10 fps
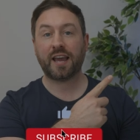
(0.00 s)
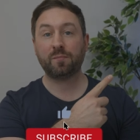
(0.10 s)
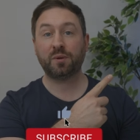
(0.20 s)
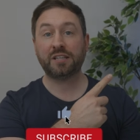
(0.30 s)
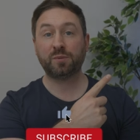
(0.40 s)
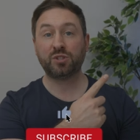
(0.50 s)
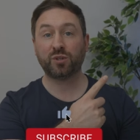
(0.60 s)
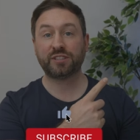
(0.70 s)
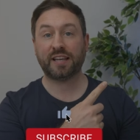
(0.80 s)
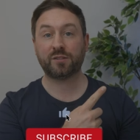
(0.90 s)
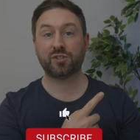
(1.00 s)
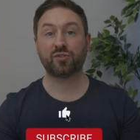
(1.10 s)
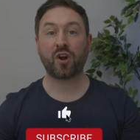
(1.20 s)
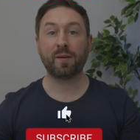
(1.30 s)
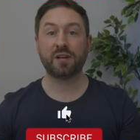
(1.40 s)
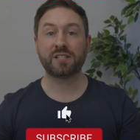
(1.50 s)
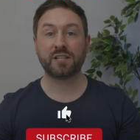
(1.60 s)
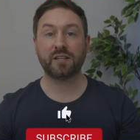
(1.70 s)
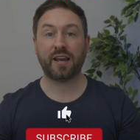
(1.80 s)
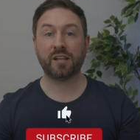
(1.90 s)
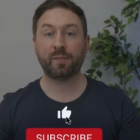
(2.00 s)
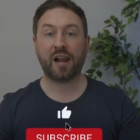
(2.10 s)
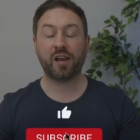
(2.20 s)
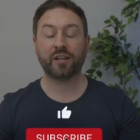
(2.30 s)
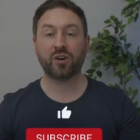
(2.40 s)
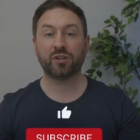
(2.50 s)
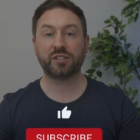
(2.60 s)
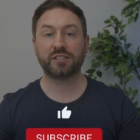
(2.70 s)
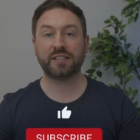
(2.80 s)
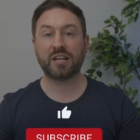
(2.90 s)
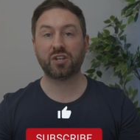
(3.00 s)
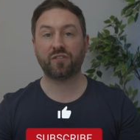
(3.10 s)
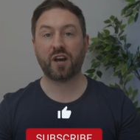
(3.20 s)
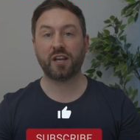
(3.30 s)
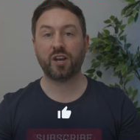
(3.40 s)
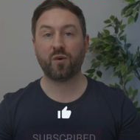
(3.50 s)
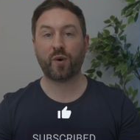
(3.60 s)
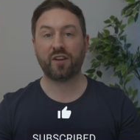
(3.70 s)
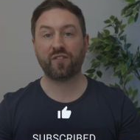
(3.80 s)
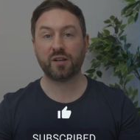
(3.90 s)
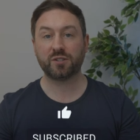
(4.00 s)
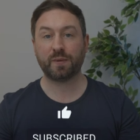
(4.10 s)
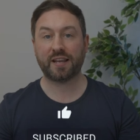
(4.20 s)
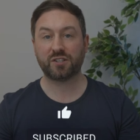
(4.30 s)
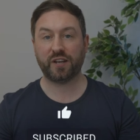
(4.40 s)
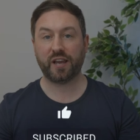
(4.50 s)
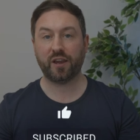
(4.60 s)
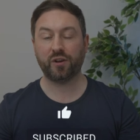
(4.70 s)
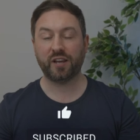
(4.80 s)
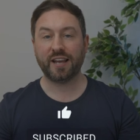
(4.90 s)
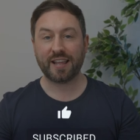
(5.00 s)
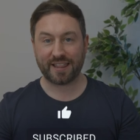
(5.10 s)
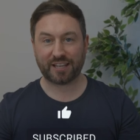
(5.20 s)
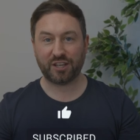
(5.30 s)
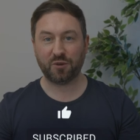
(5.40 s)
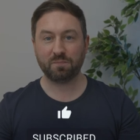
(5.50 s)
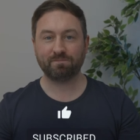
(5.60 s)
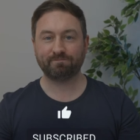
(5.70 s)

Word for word: and please be sure to hit the subscribe button and the bell icon to stay notified when I post my next video. Thank you.